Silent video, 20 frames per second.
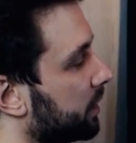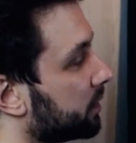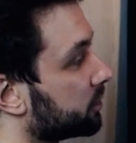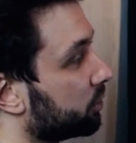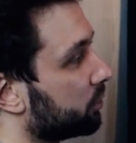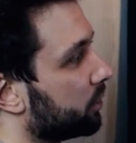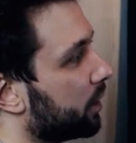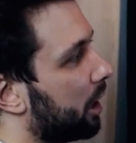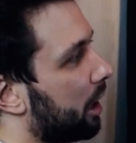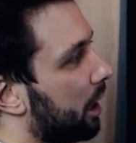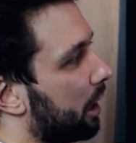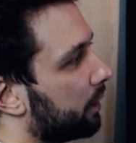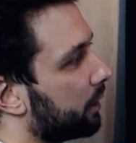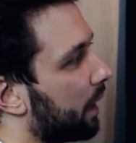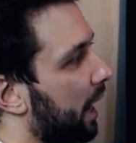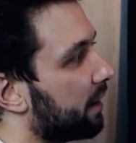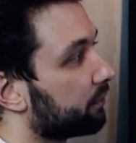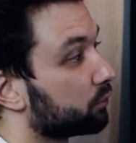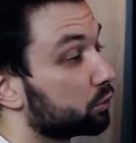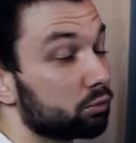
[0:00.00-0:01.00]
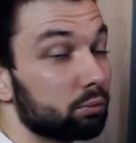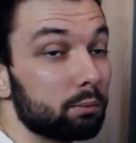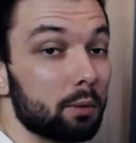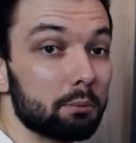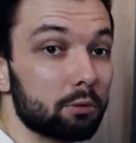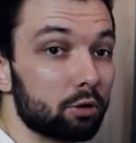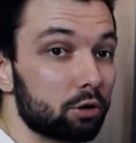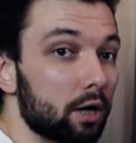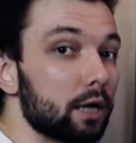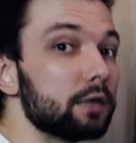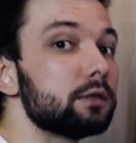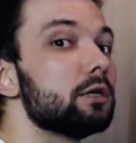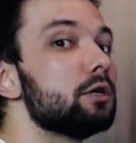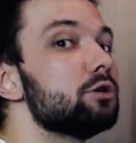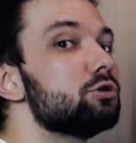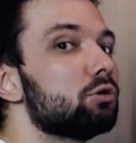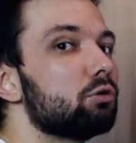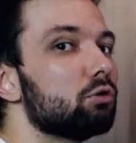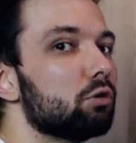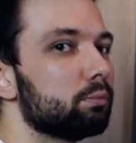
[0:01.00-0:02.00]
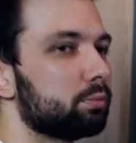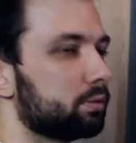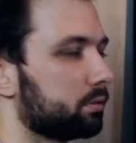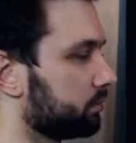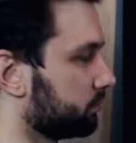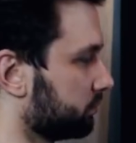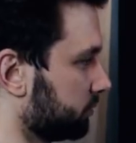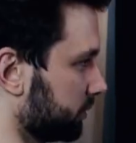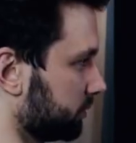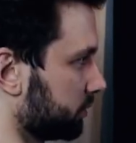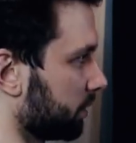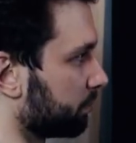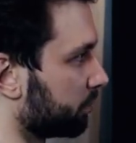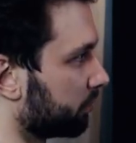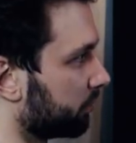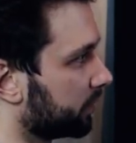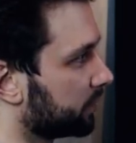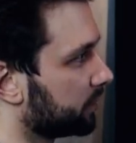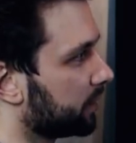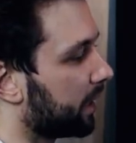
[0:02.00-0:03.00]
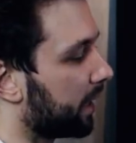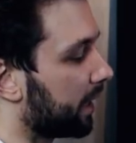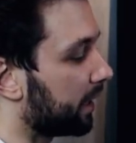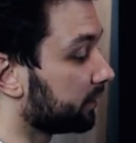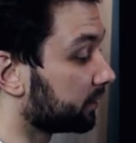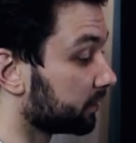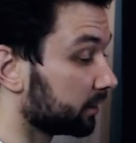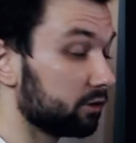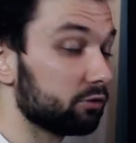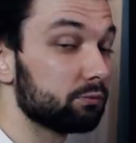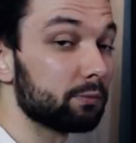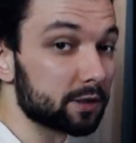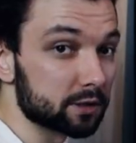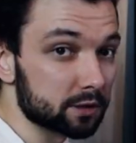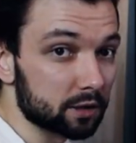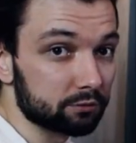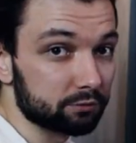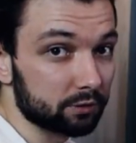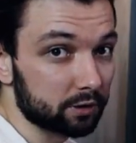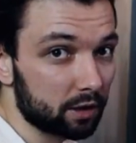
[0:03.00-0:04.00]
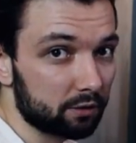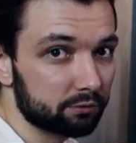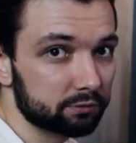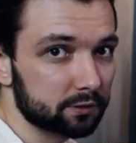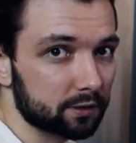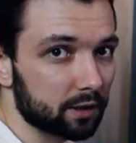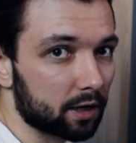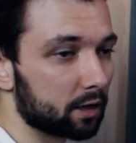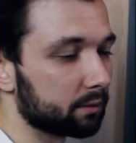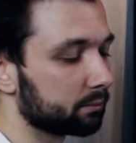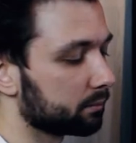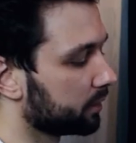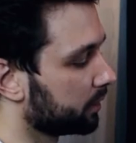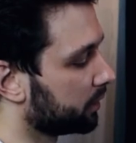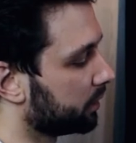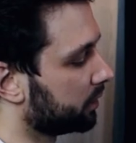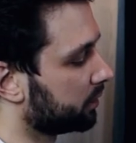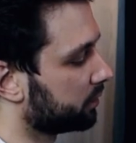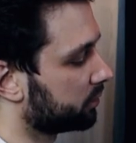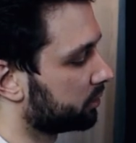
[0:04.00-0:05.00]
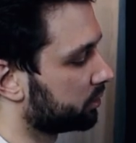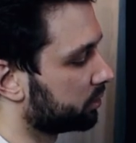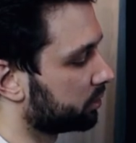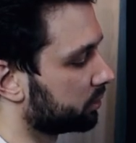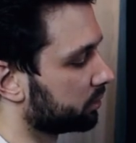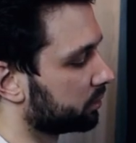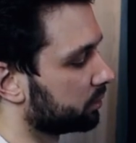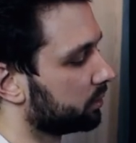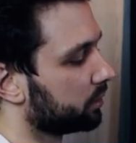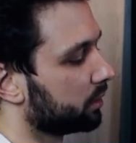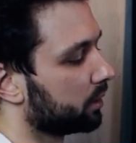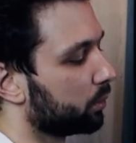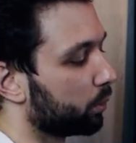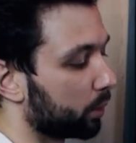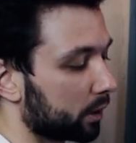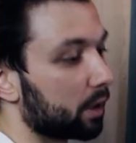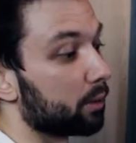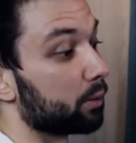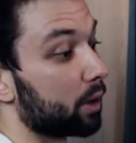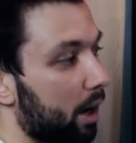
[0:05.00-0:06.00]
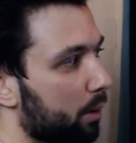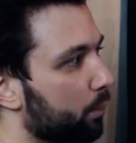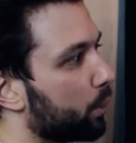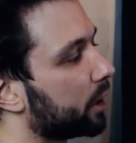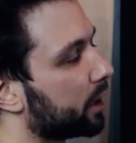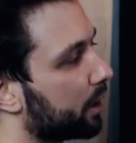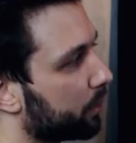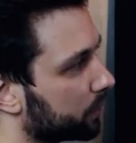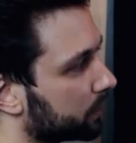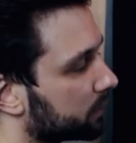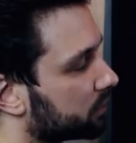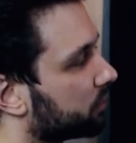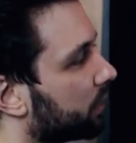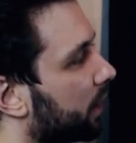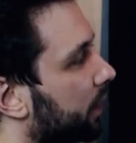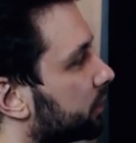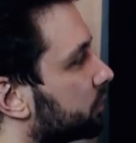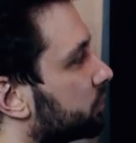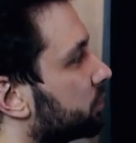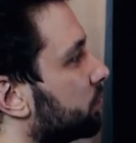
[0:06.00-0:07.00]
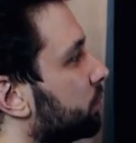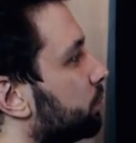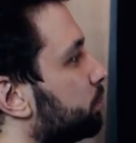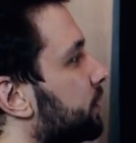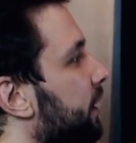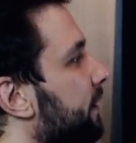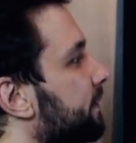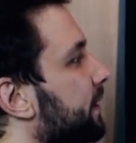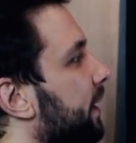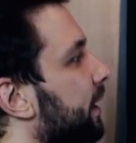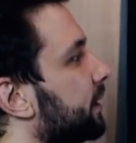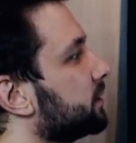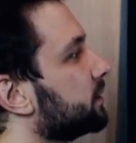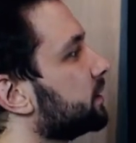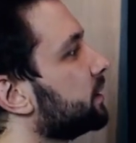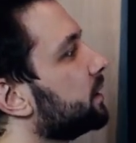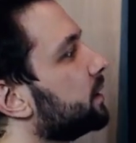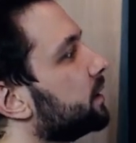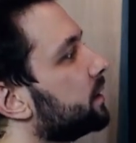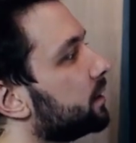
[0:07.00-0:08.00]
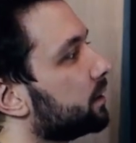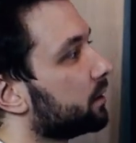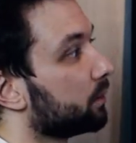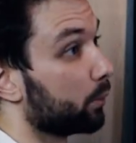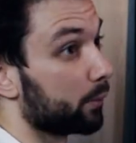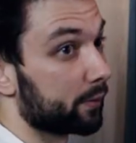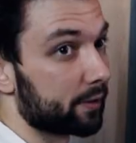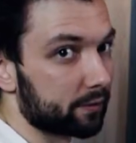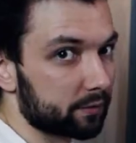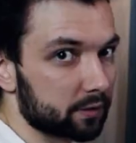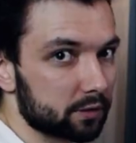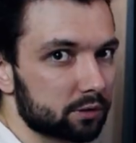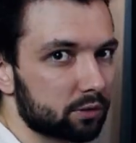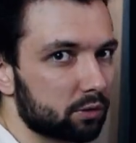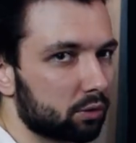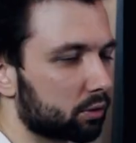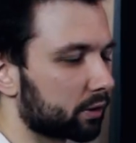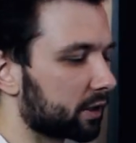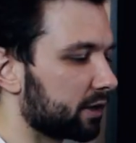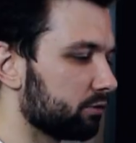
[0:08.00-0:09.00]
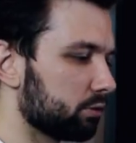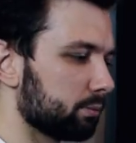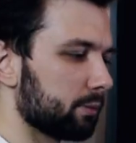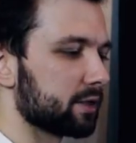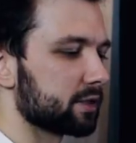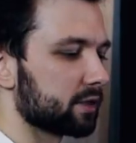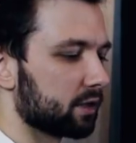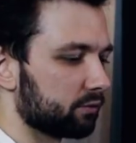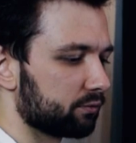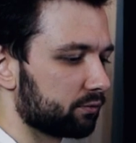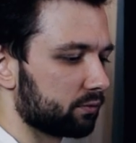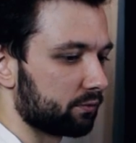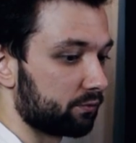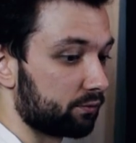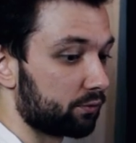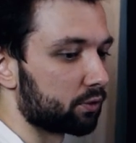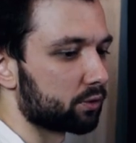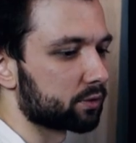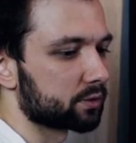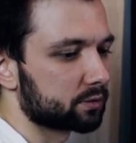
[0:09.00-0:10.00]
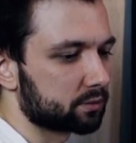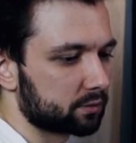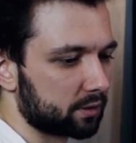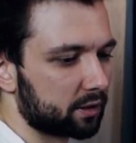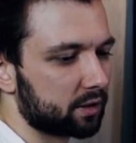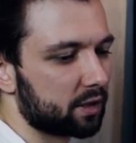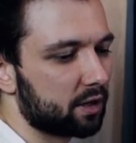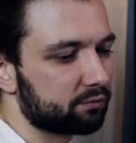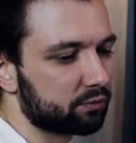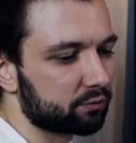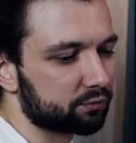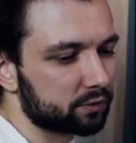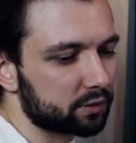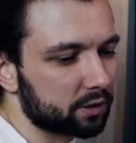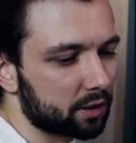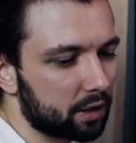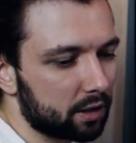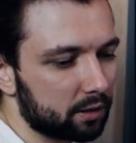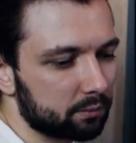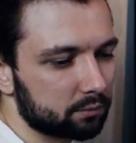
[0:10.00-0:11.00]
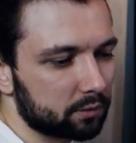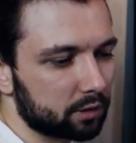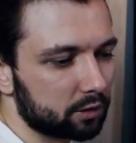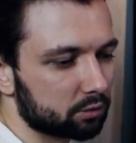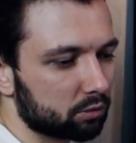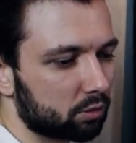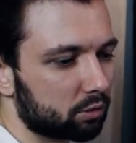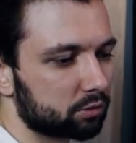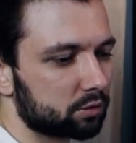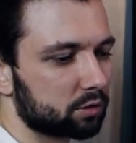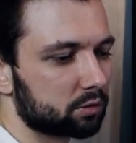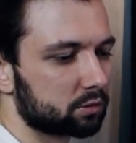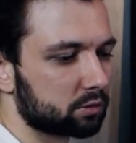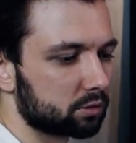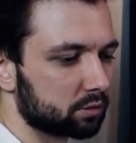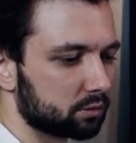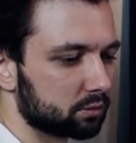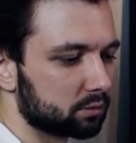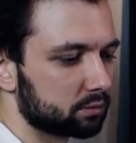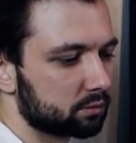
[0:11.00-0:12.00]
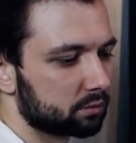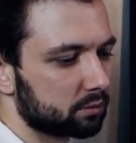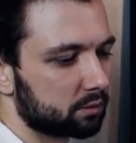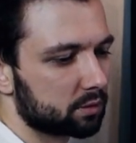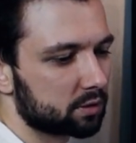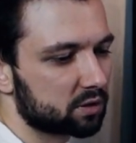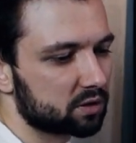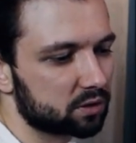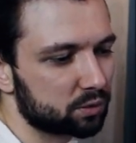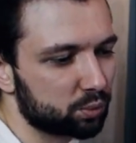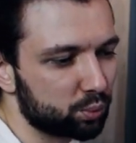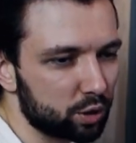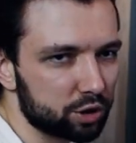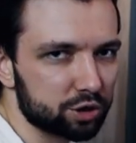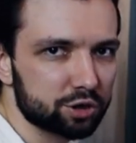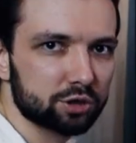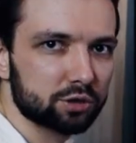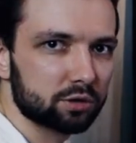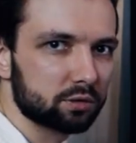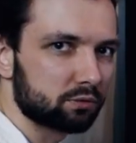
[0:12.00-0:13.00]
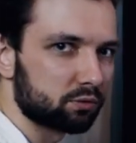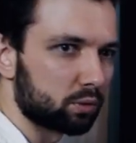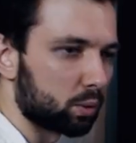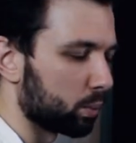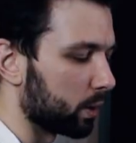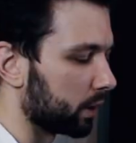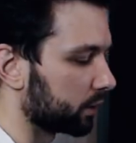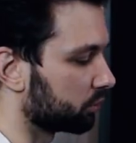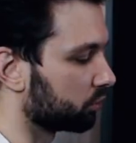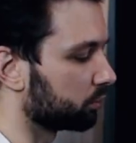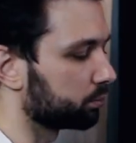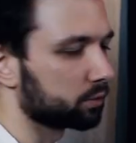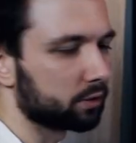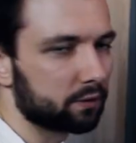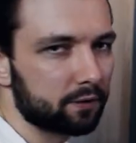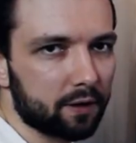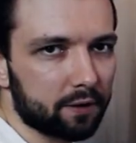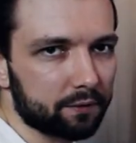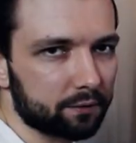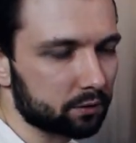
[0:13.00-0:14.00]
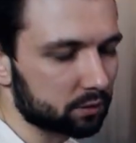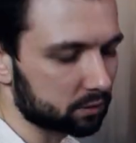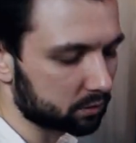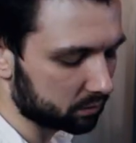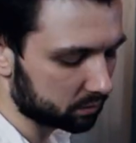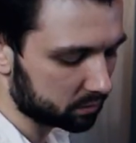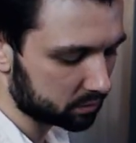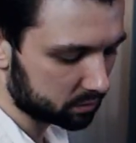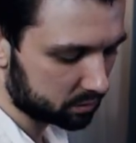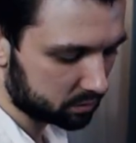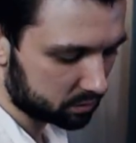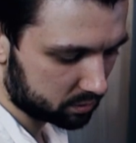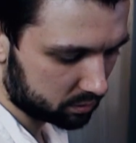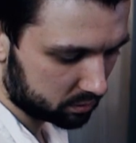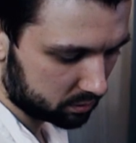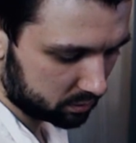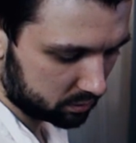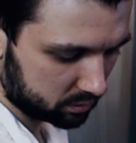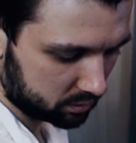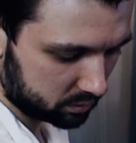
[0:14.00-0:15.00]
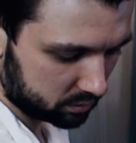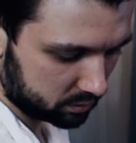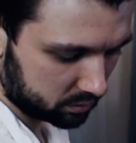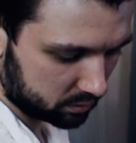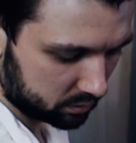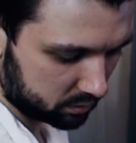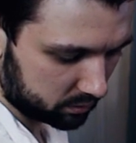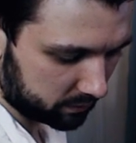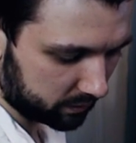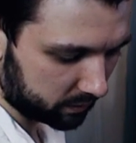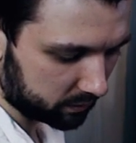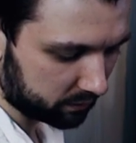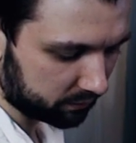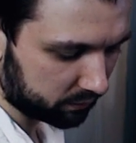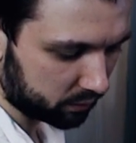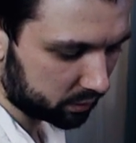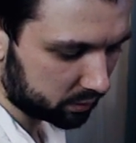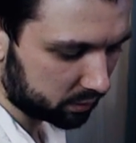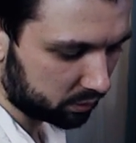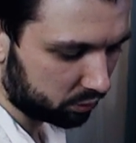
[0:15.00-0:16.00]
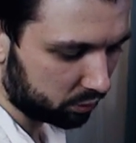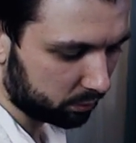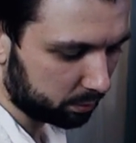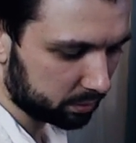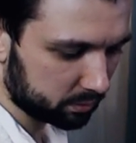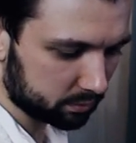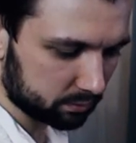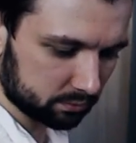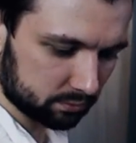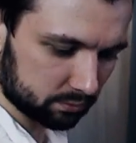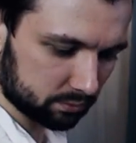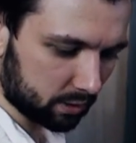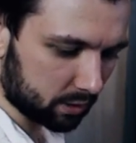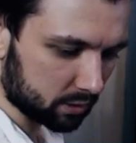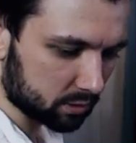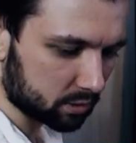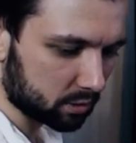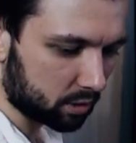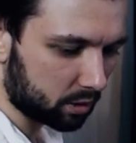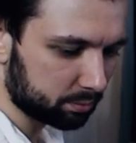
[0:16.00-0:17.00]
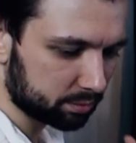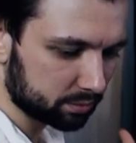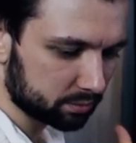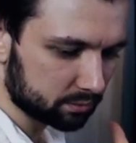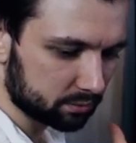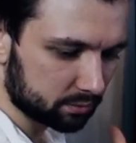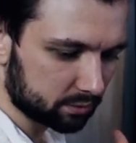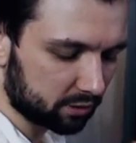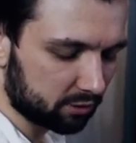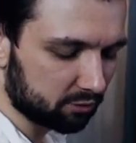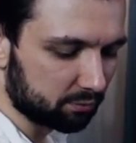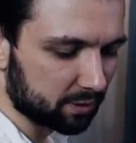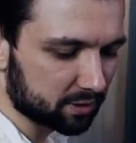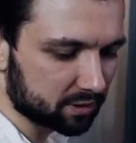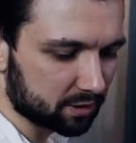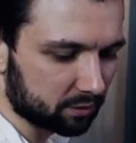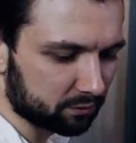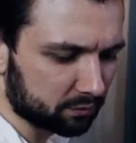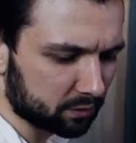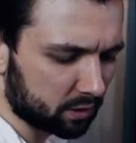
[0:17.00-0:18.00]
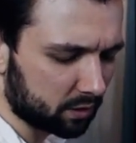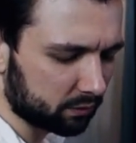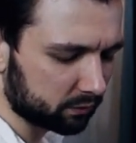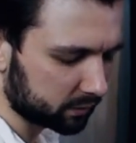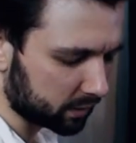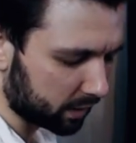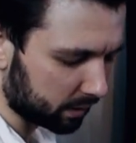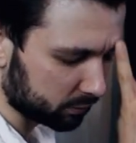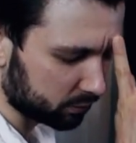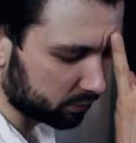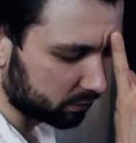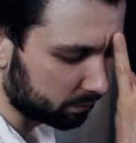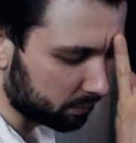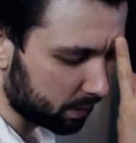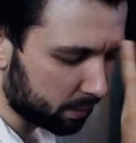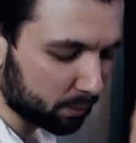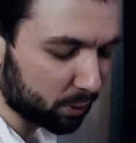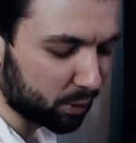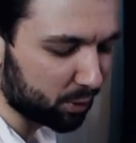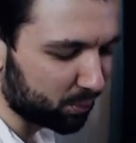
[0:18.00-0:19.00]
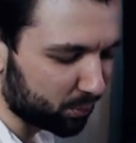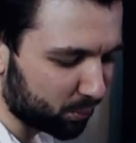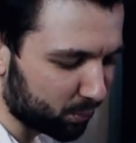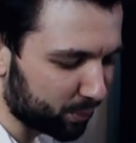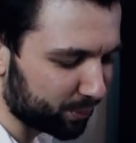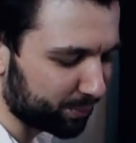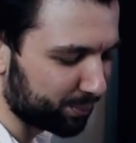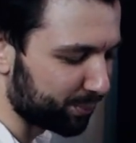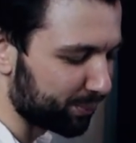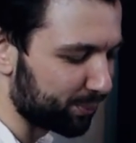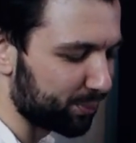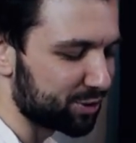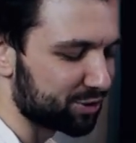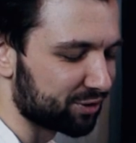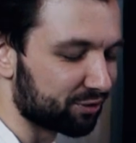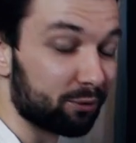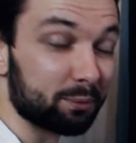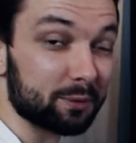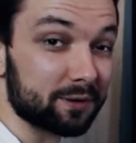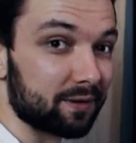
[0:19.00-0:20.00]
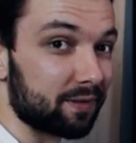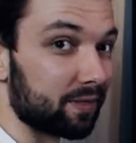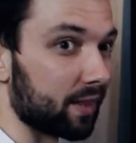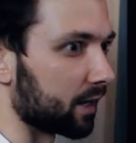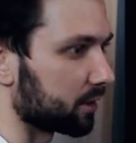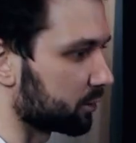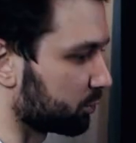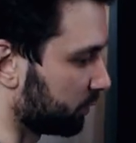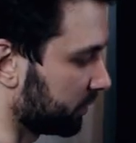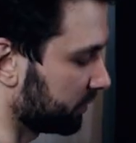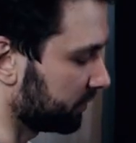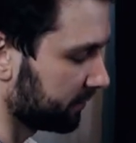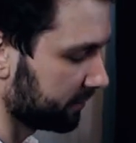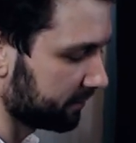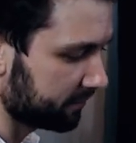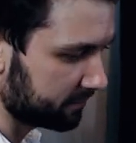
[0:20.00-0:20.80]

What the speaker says: So now I have to memorize each group separately and give myself enough time to, when I will try to play that without the score, giving myself first enough of time in order to switch from one group to another. So the first group, I stop, give myself enough time to remember which group is the next one.